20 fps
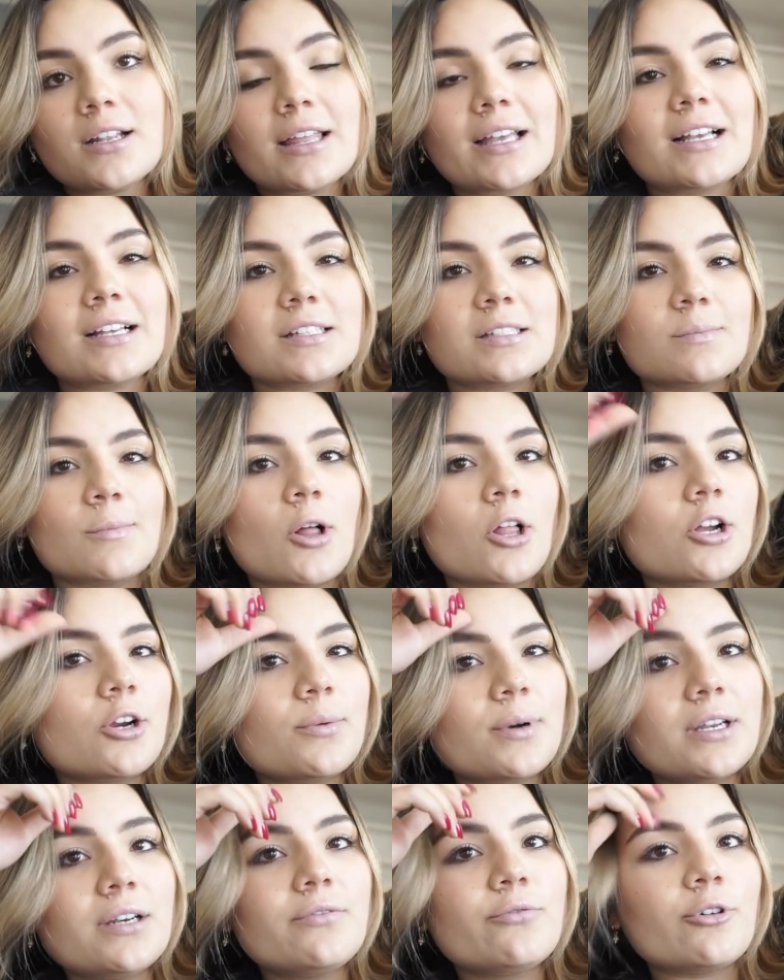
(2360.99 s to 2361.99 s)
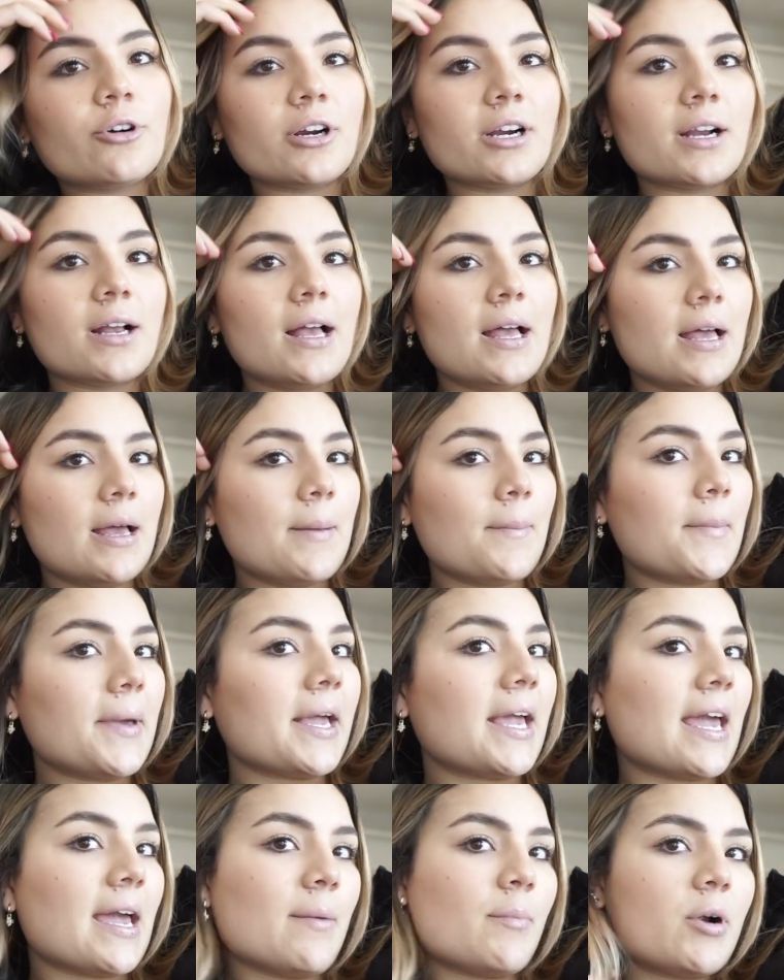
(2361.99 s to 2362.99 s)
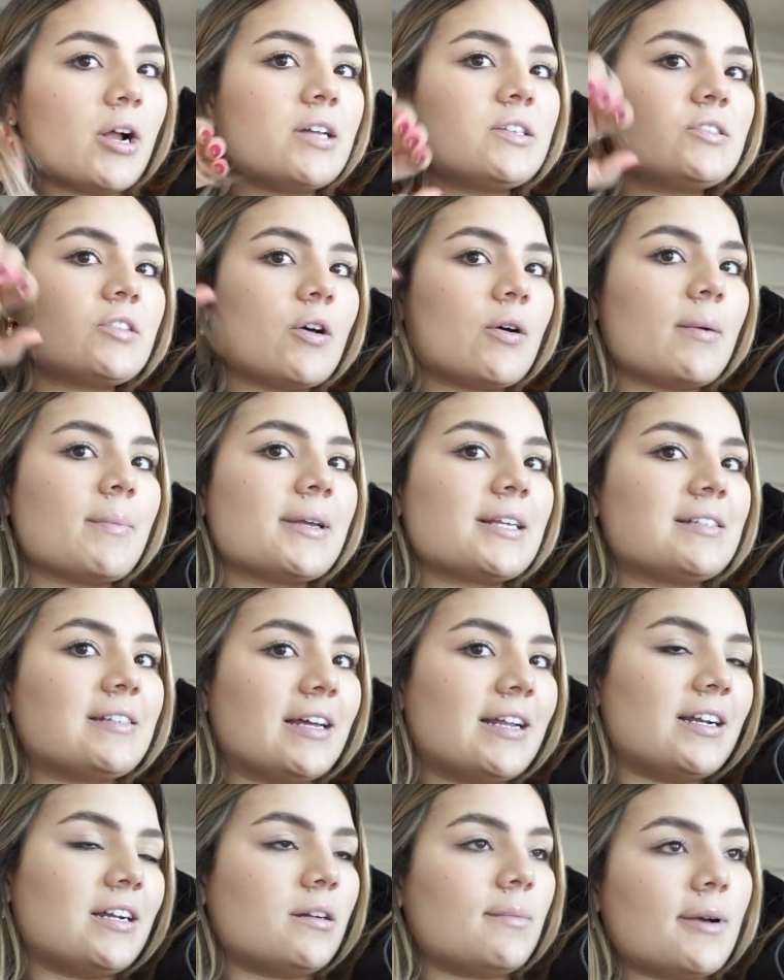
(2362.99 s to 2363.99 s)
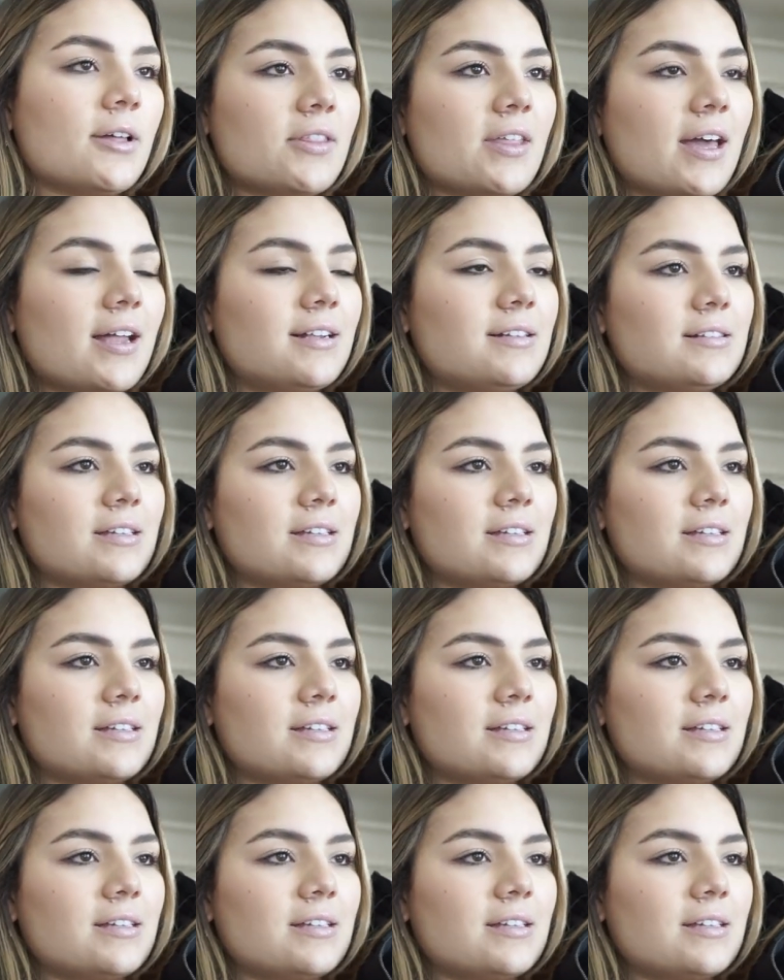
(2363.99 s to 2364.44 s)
like a smaller one for my camera, so I'm excited about that.